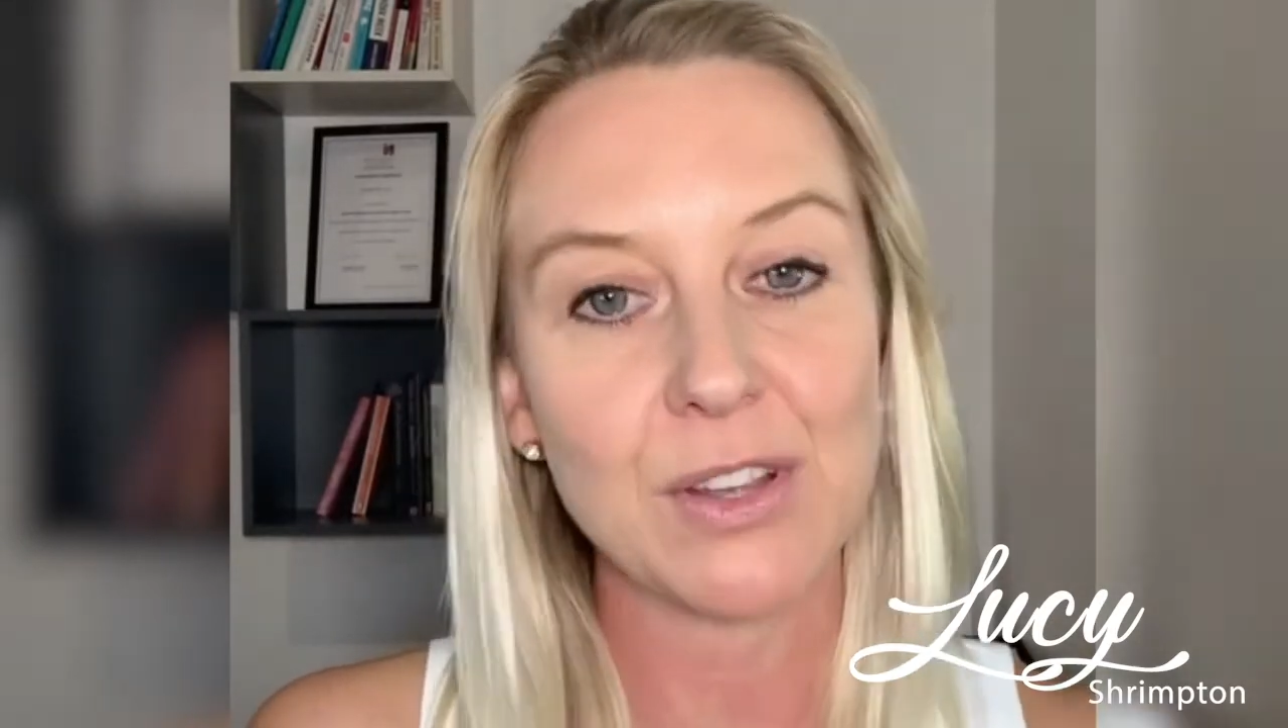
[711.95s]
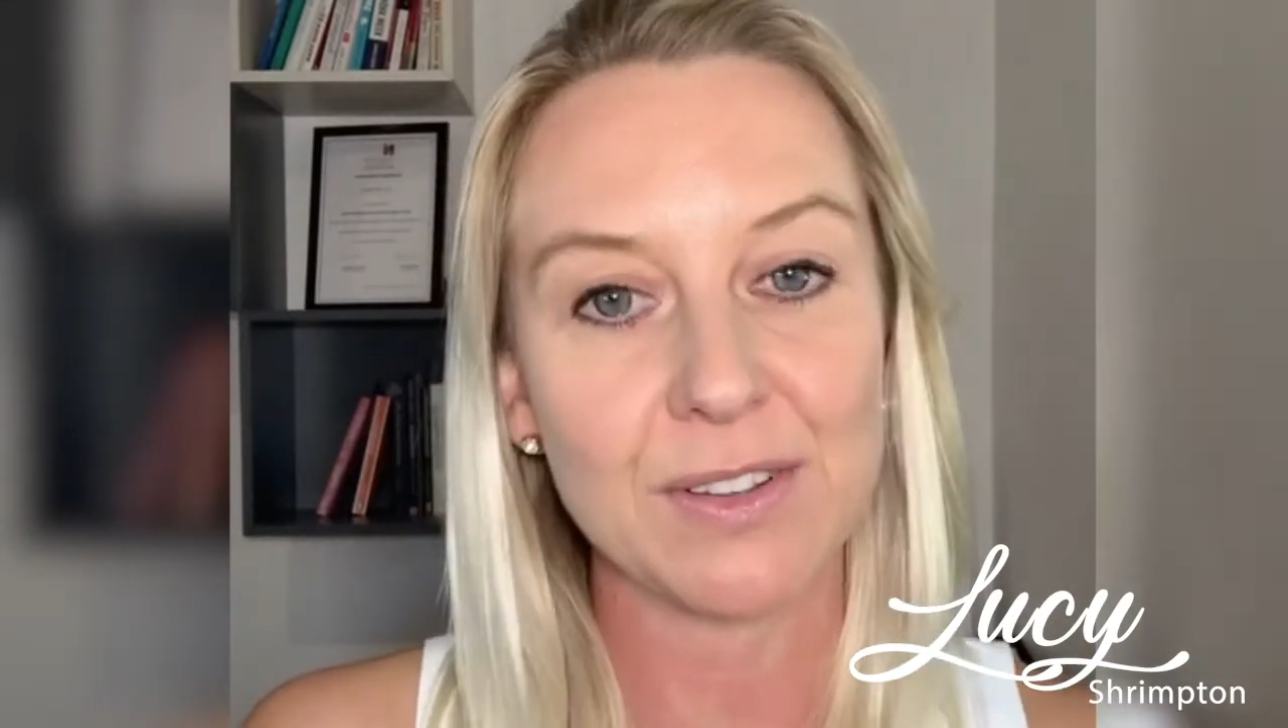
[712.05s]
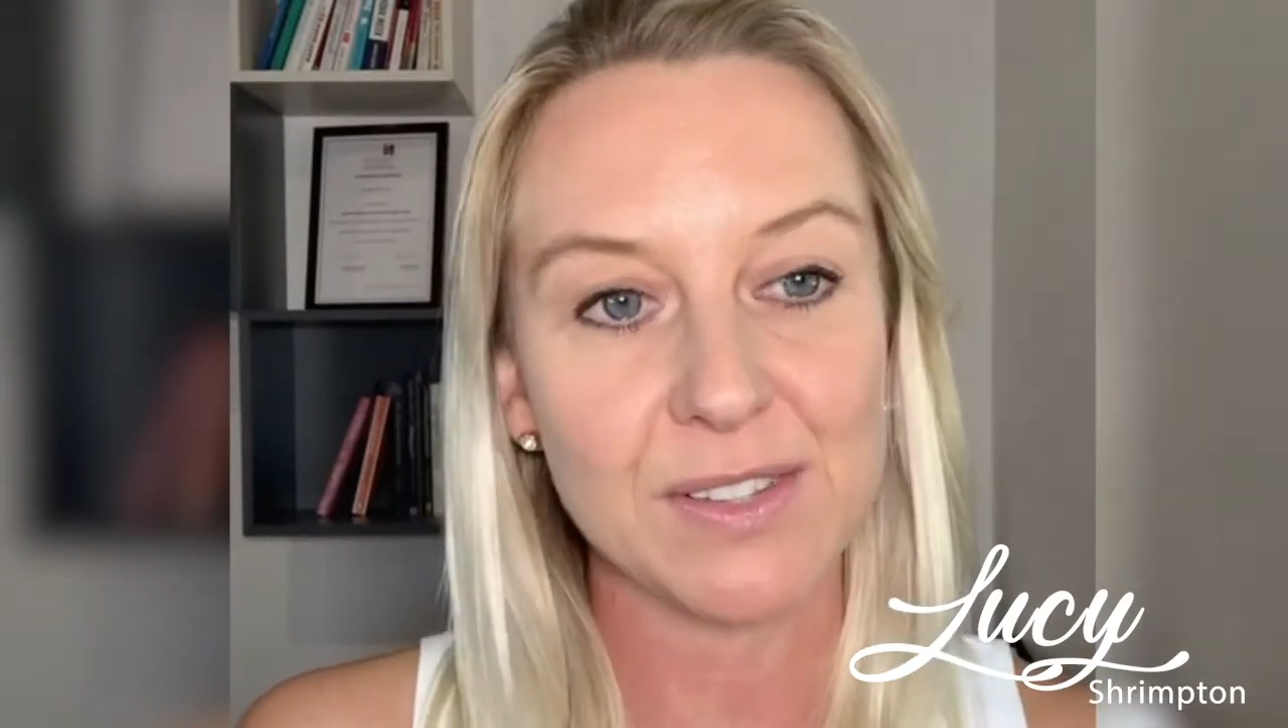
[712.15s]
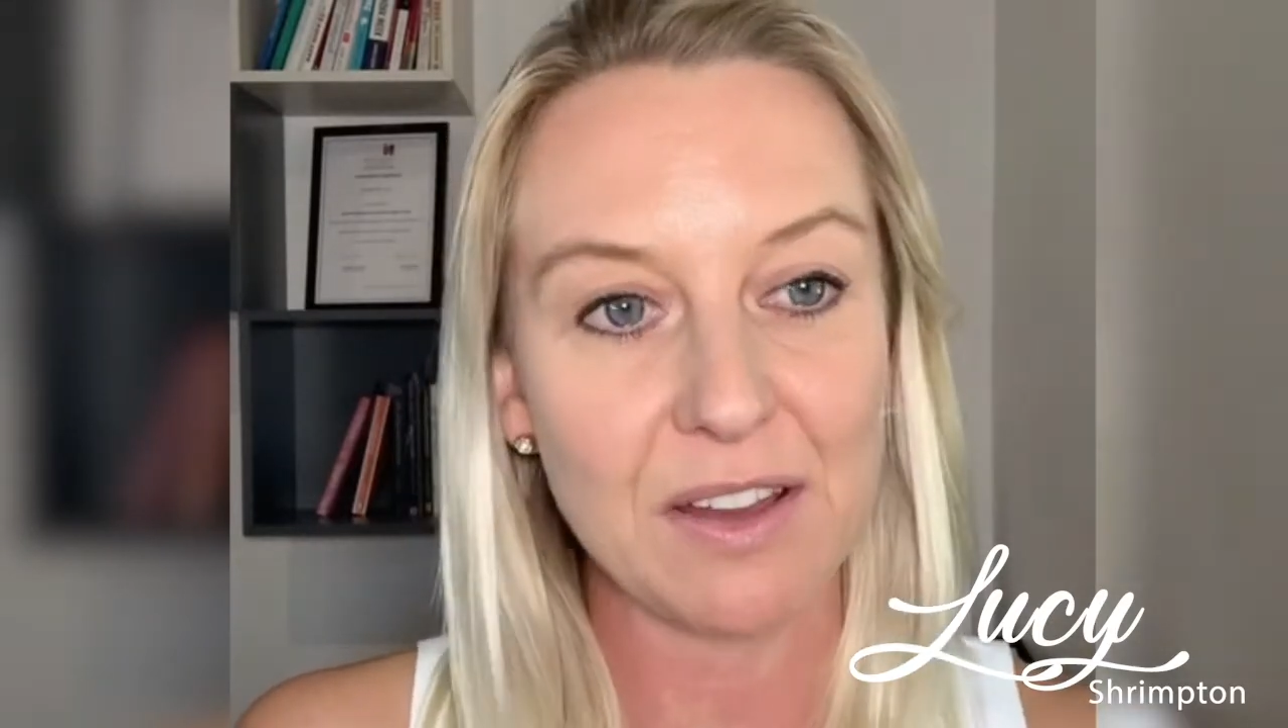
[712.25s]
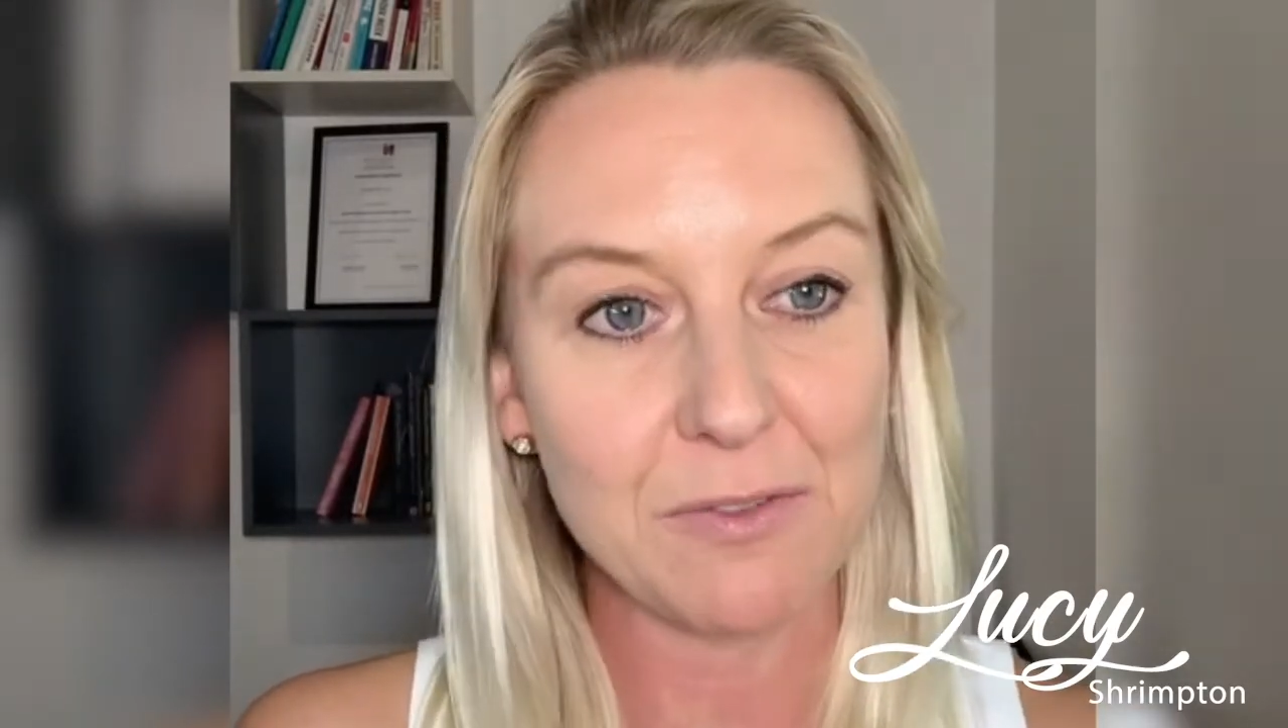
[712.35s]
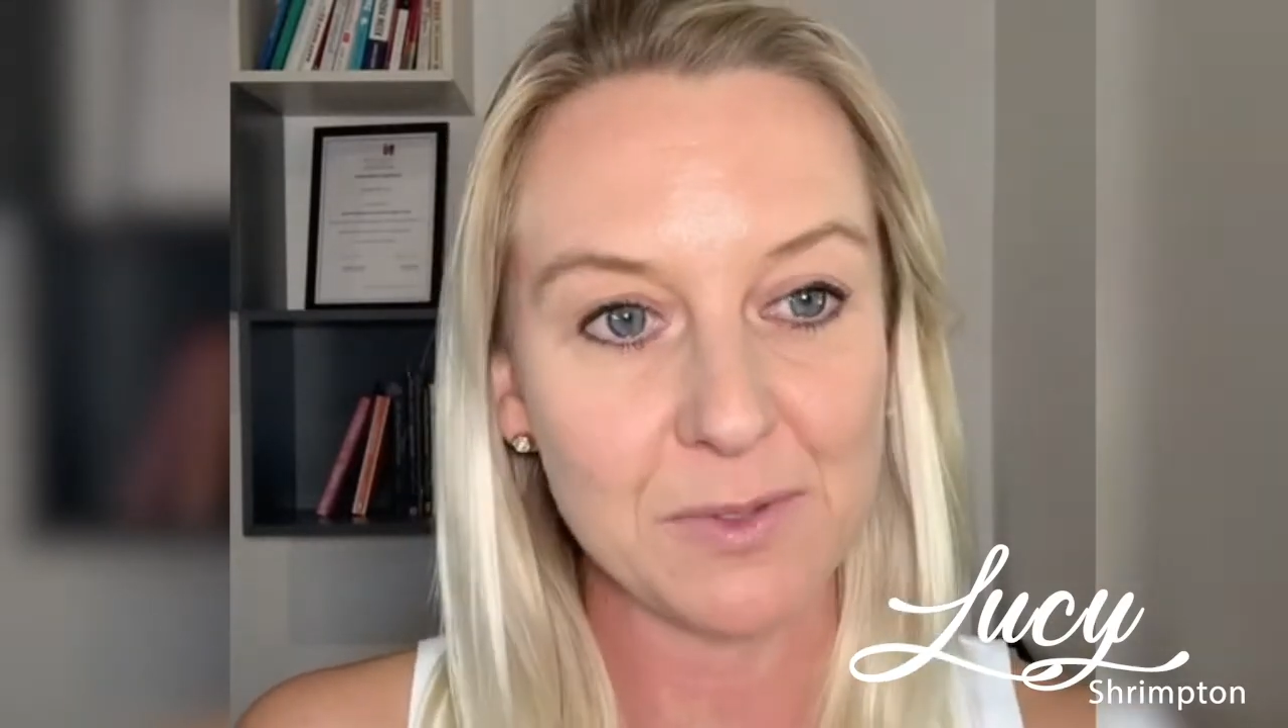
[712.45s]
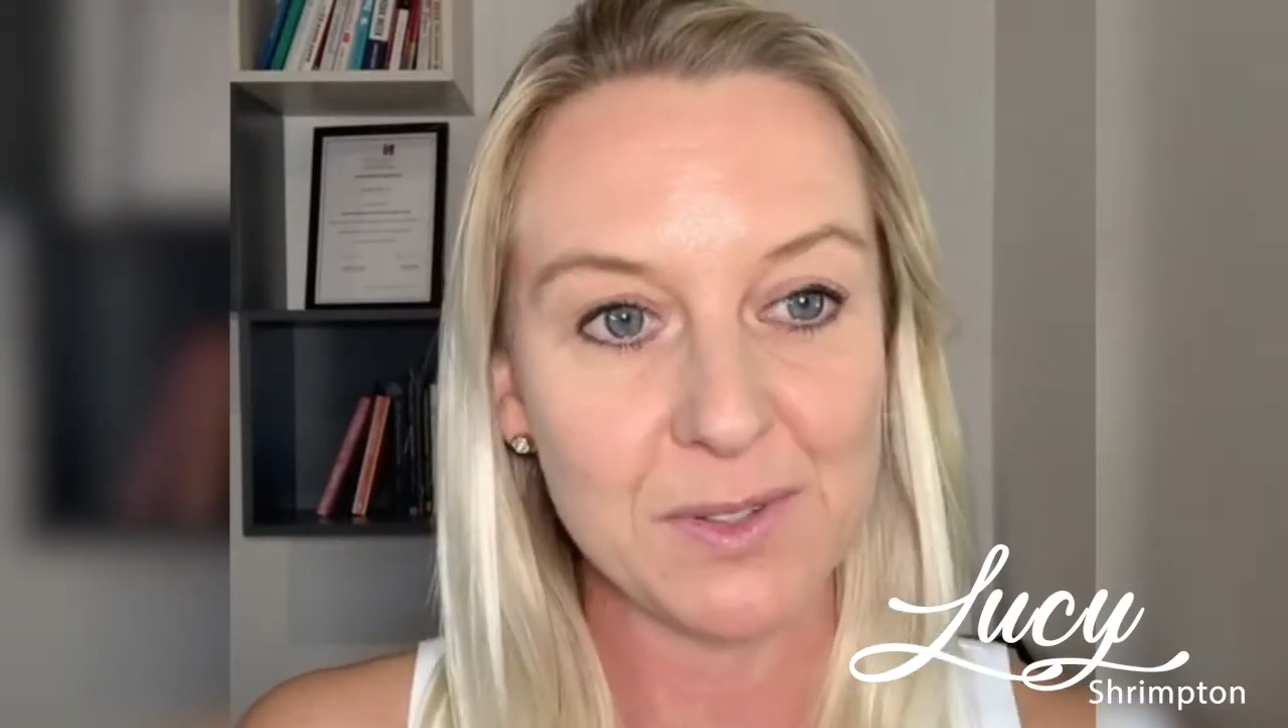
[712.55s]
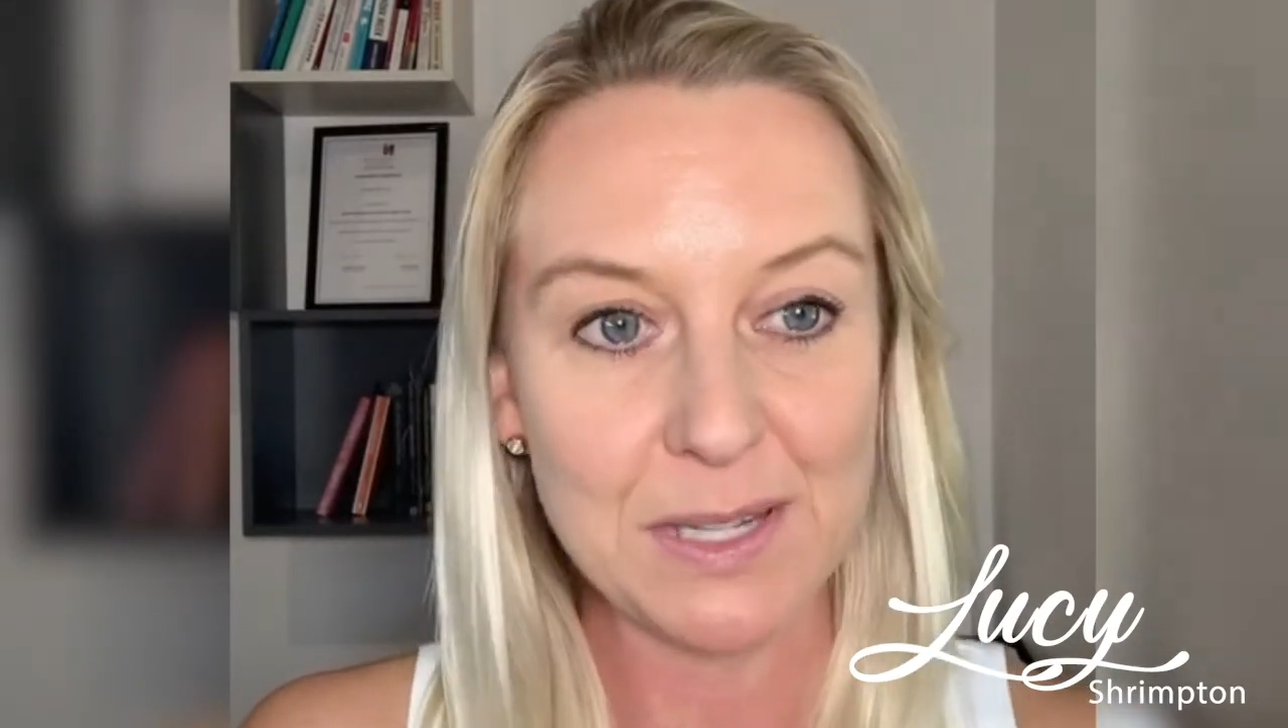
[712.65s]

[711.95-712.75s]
answer everyone's